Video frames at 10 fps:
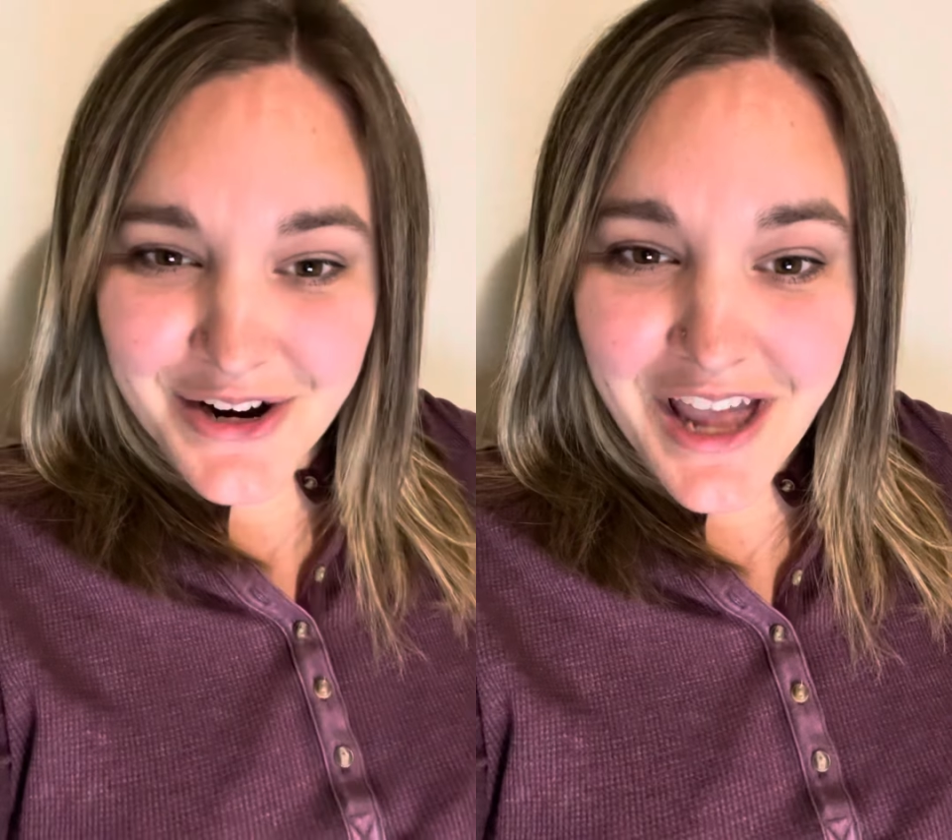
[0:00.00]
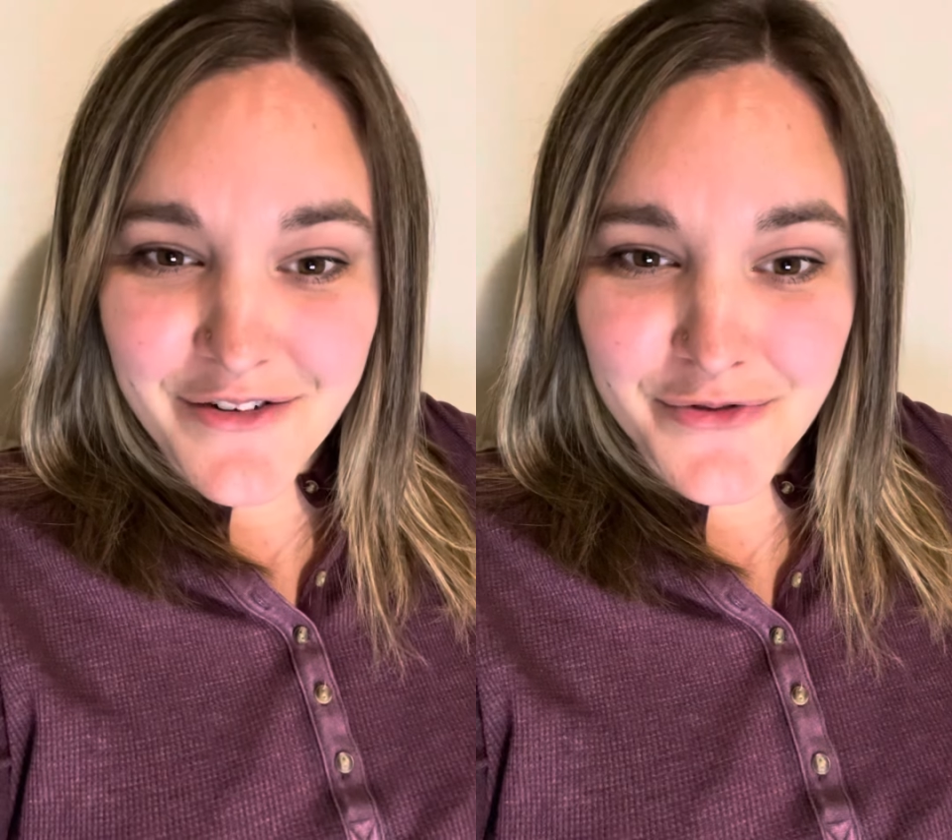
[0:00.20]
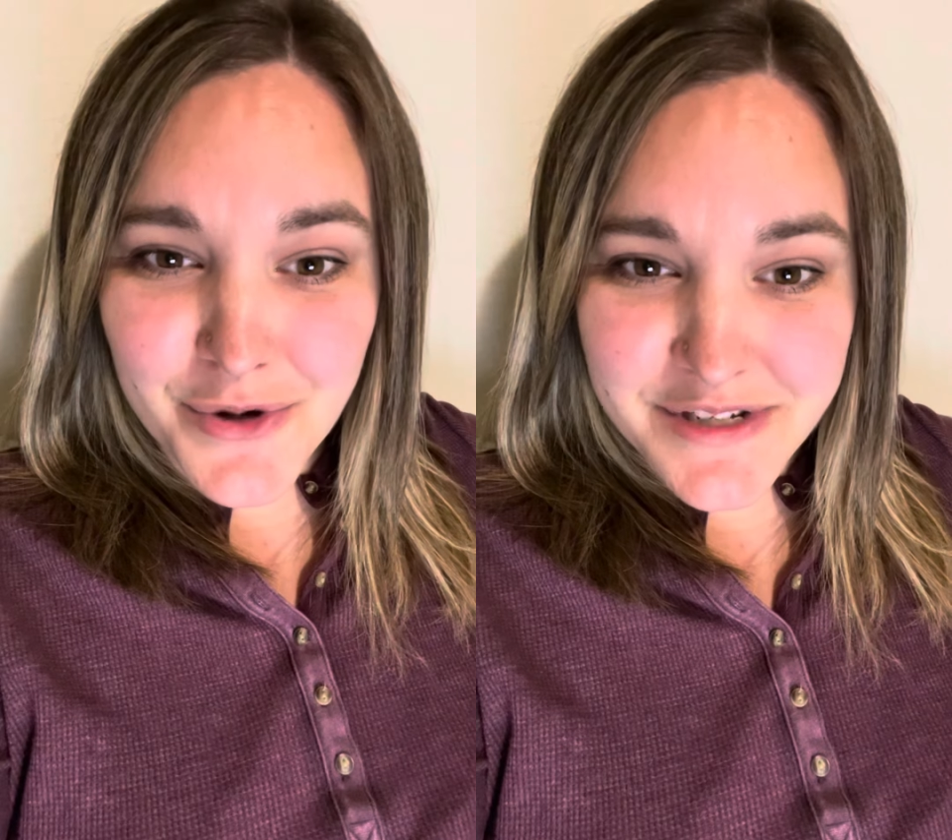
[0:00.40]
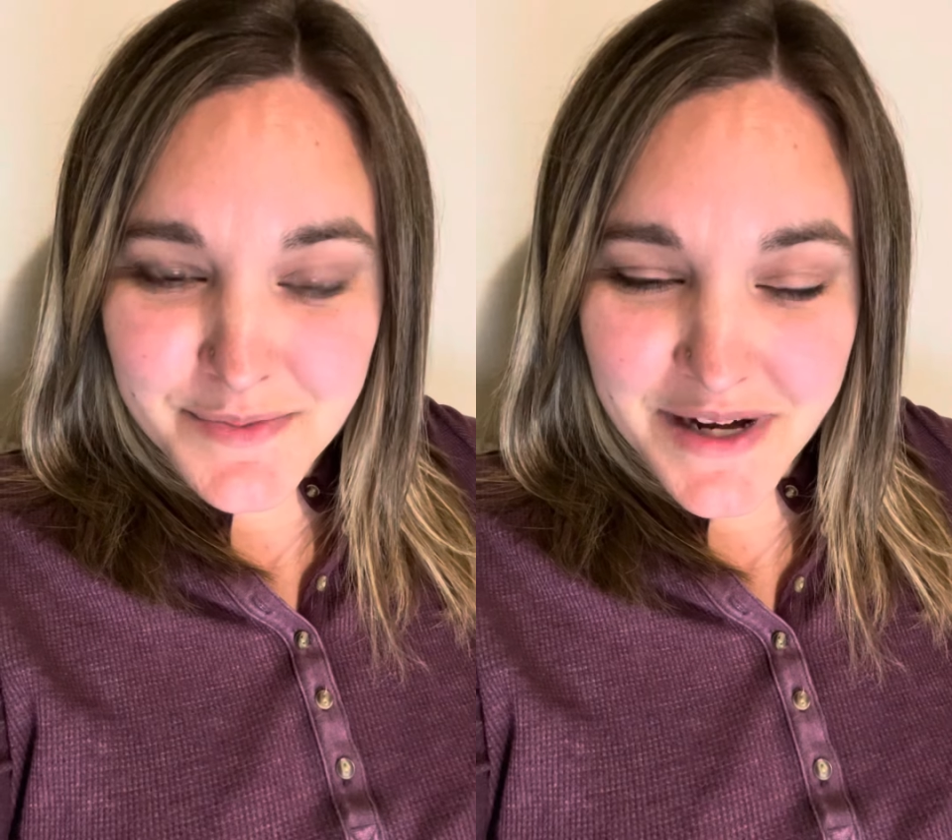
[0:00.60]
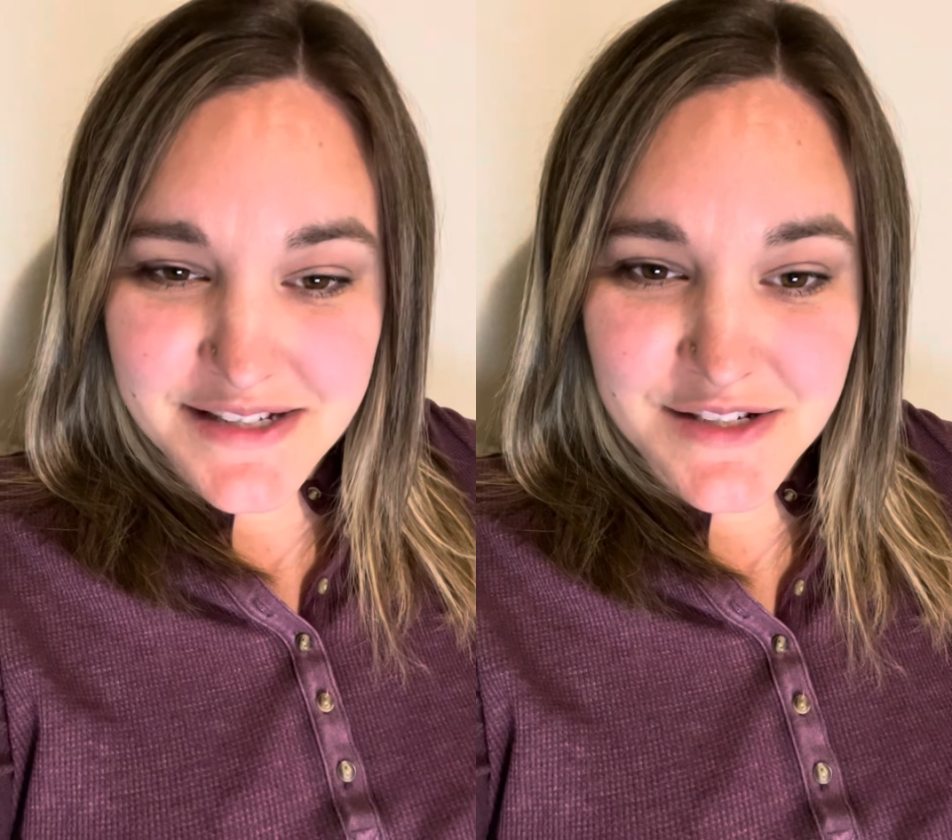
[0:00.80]
we have a few
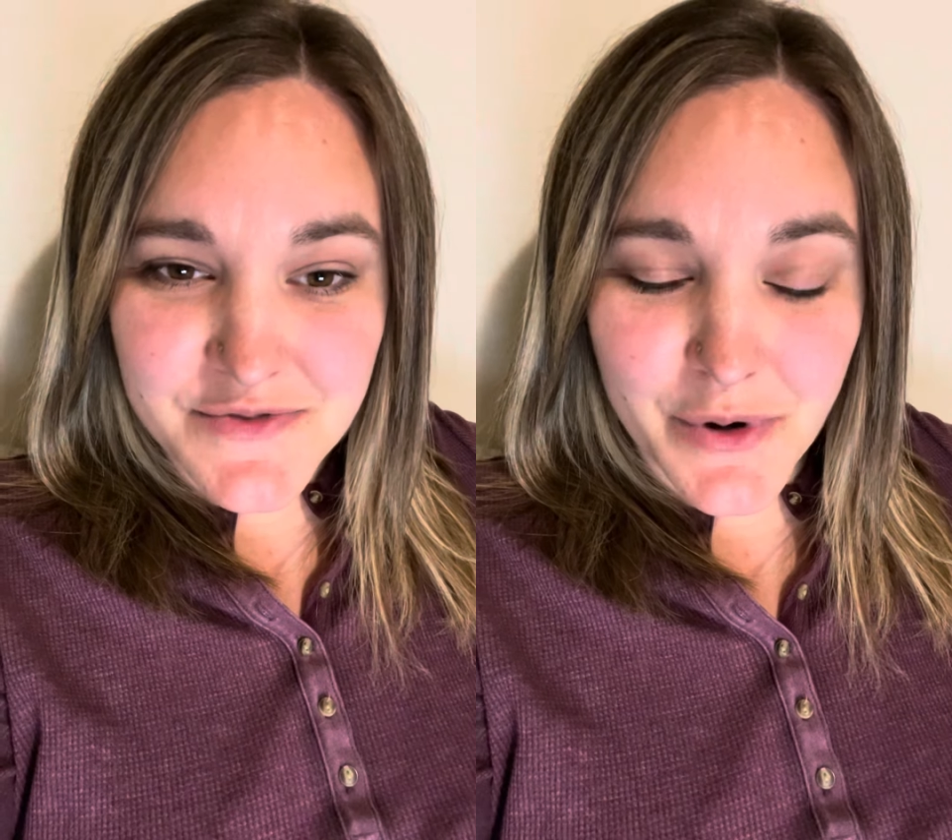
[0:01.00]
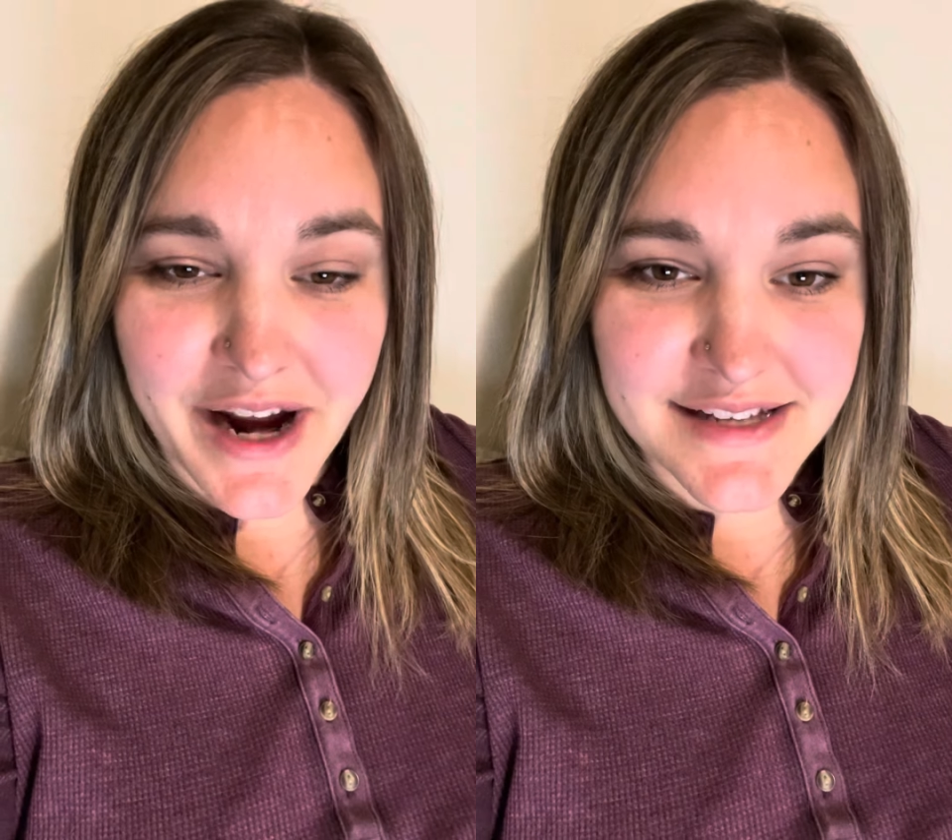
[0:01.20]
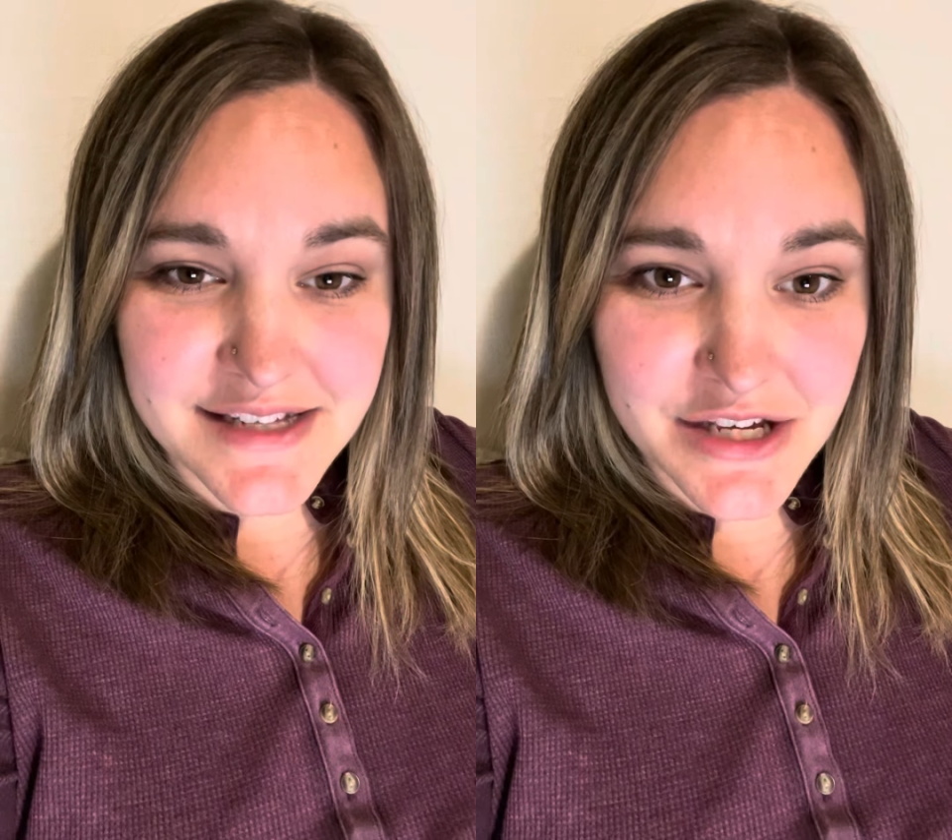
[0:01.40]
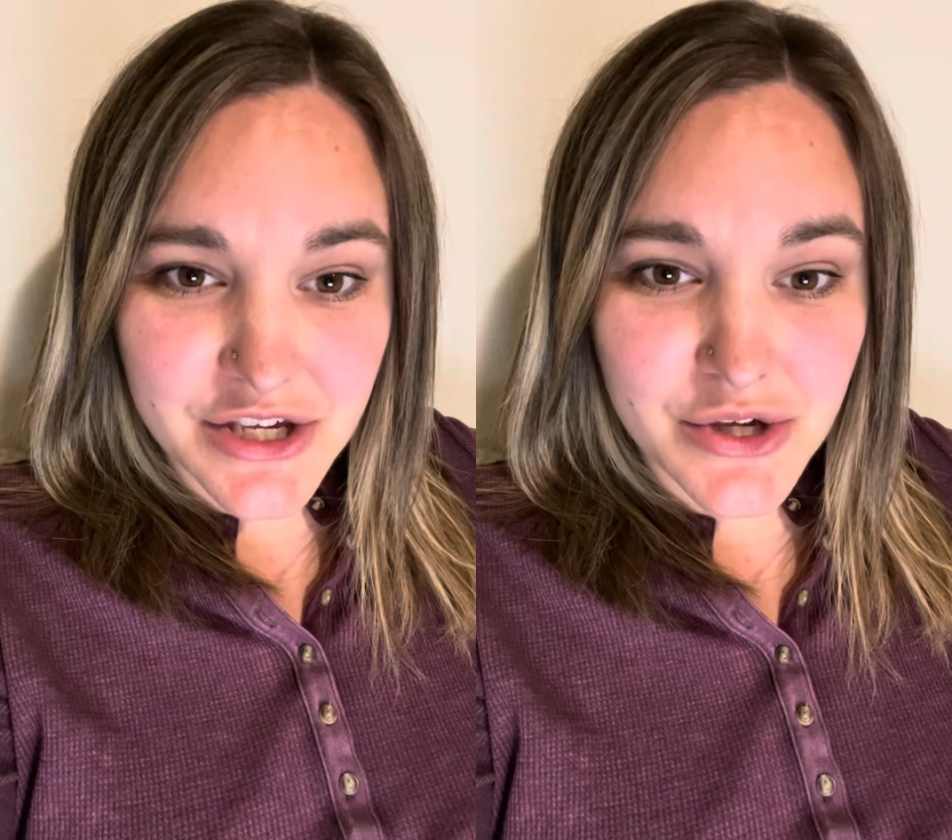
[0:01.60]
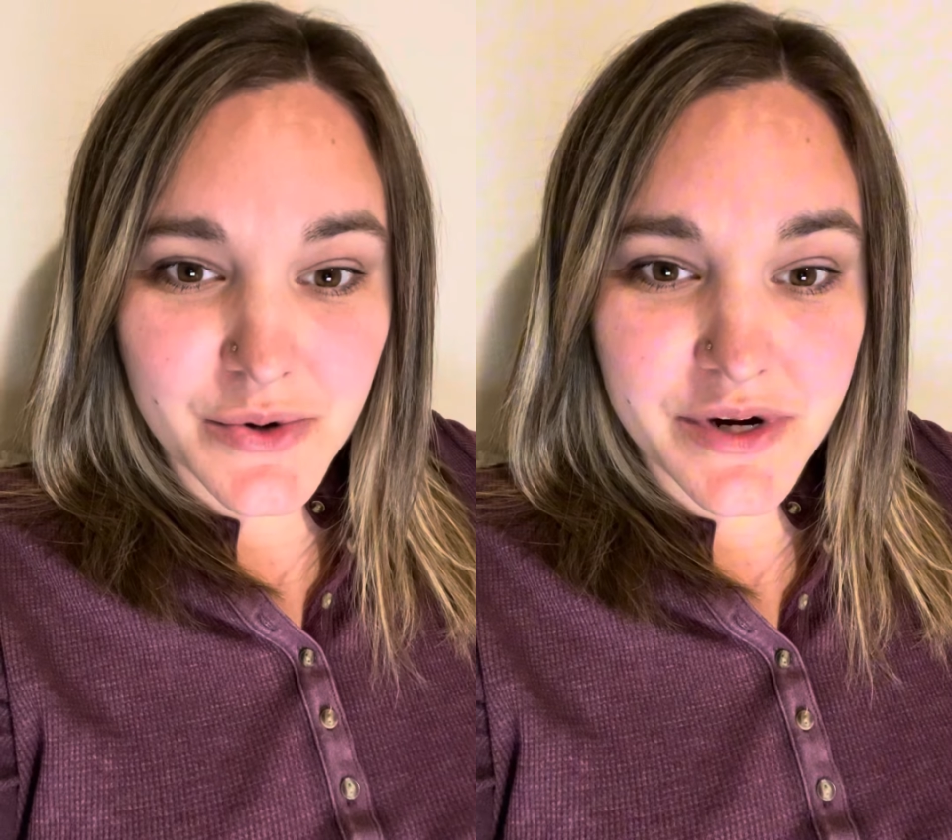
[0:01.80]
responses for
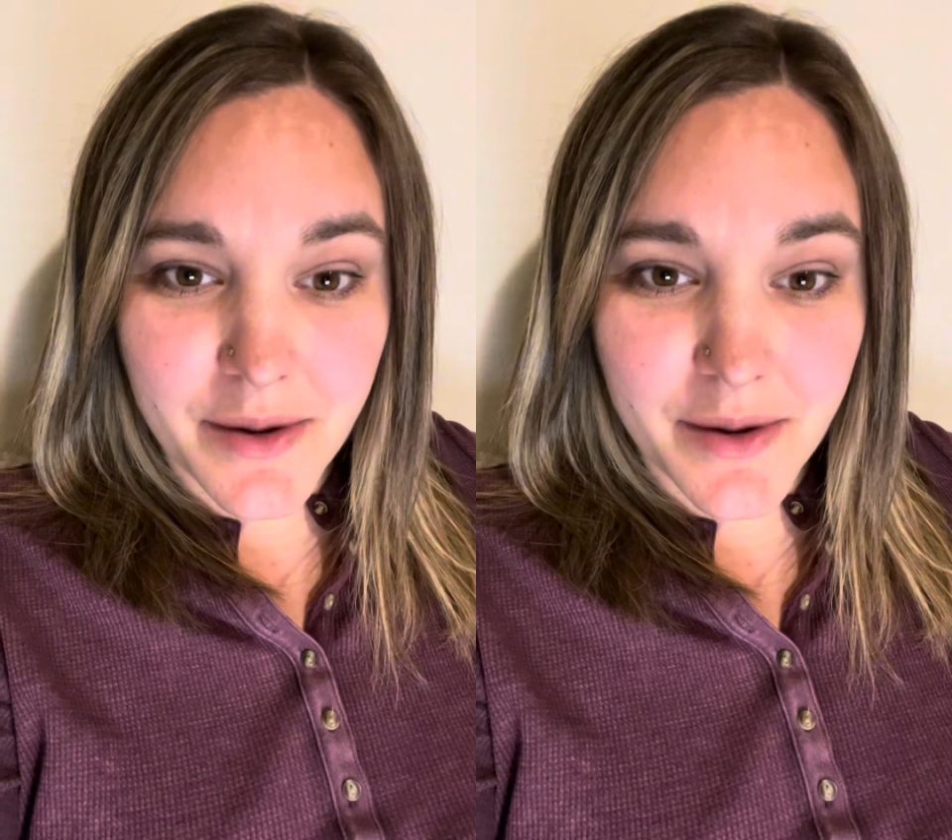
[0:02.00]
SAQ